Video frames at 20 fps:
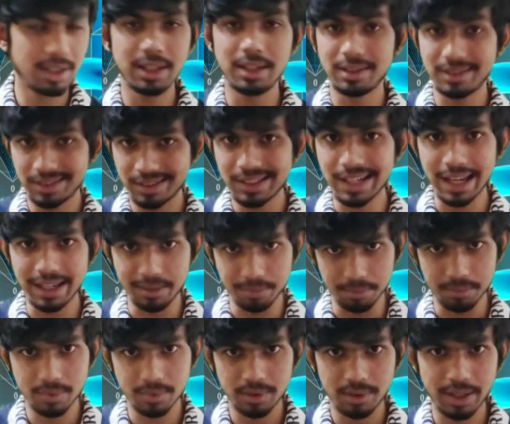T is
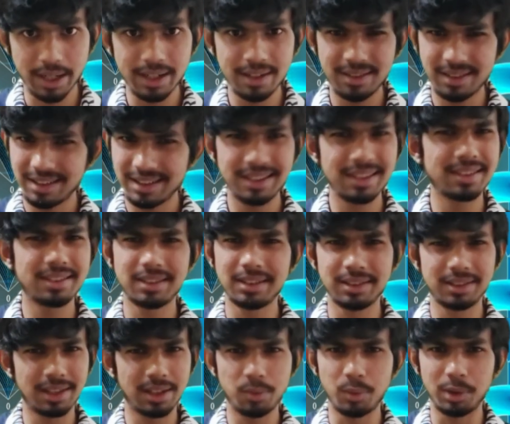time, right?
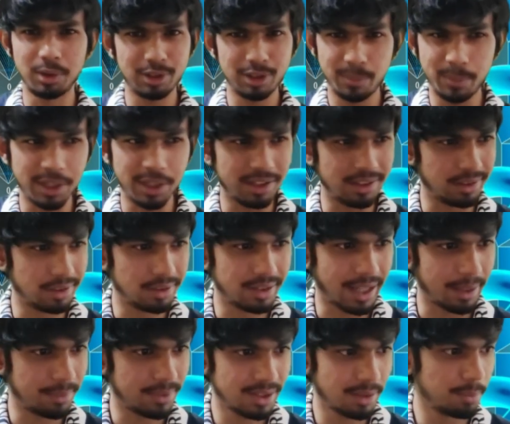Distance equal to speed into
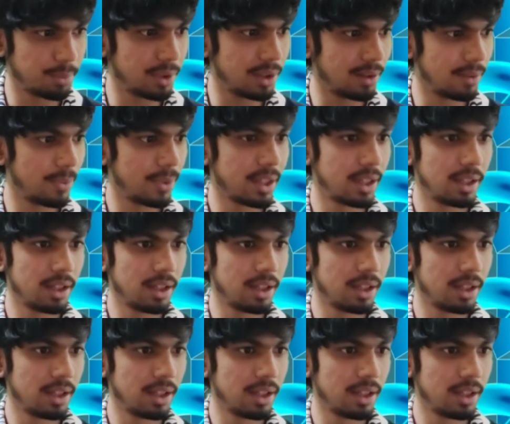time, simple.